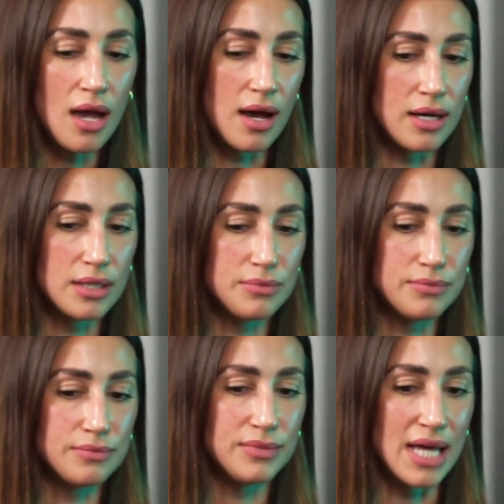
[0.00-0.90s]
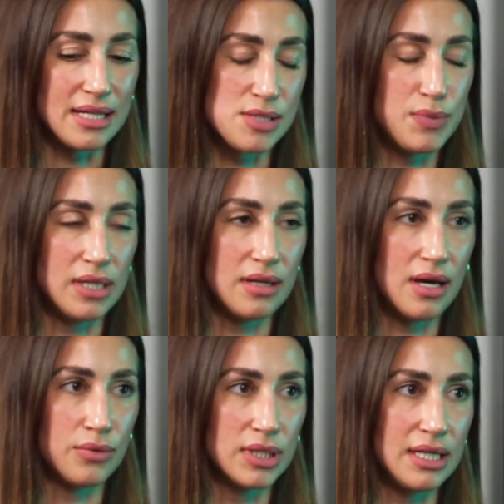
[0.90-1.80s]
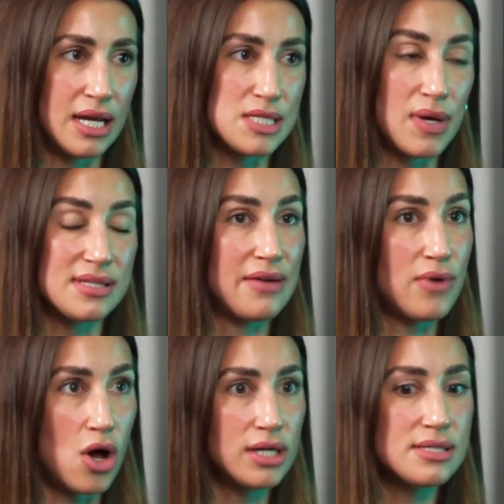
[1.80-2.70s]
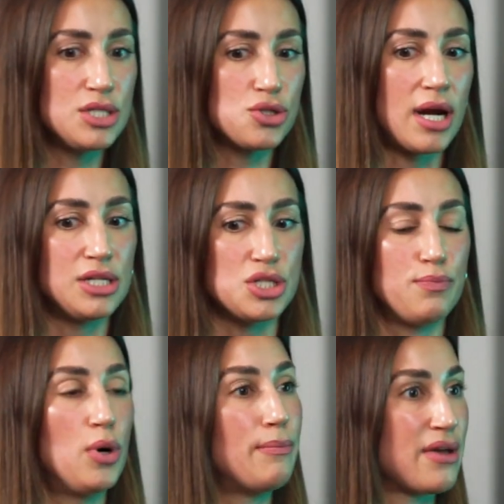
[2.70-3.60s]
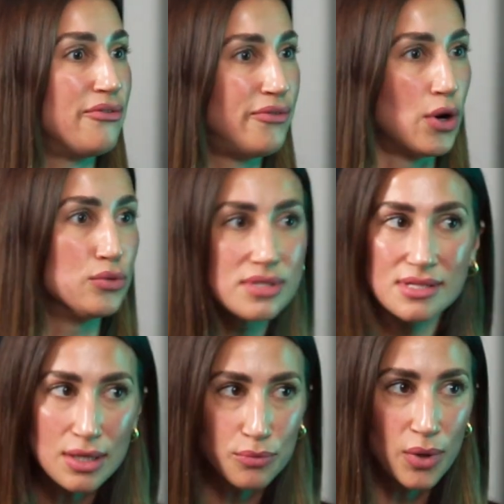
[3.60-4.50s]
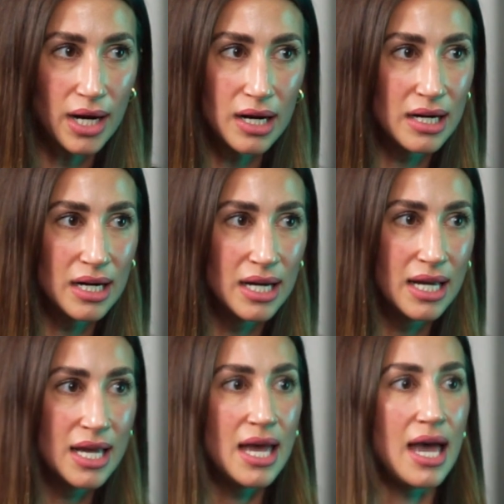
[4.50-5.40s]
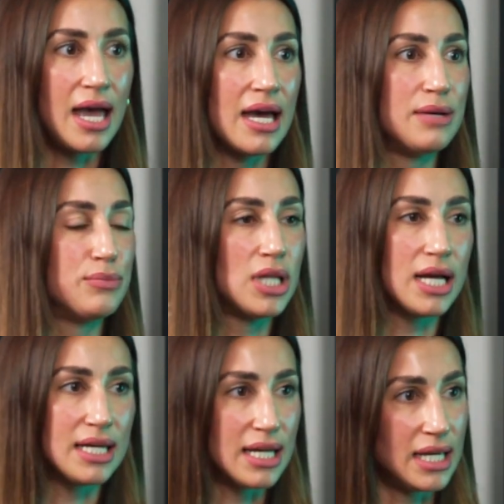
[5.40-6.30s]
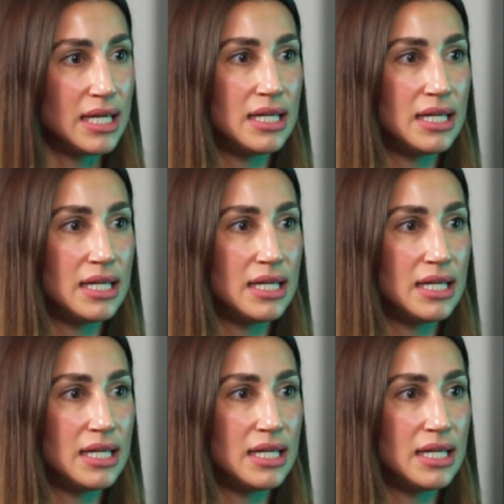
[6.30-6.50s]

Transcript: that's been a really nice balance. I honestly try to just put my phone somewhere and plug it in.